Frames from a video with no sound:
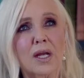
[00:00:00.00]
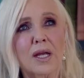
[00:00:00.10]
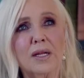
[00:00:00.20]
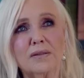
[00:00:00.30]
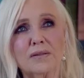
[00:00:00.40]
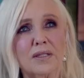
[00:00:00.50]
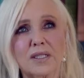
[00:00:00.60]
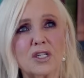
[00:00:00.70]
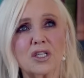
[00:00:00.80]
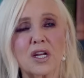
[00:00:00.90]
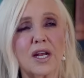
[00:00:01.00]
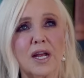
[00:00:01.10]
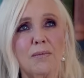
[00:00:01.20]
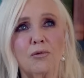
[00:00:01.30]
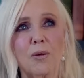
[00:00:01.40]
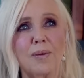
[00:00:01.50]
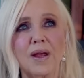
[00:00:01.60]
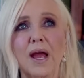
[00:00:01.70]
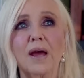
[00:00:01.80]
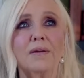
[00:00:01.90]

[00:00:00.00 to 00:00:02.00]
It's just going to keep dropping out.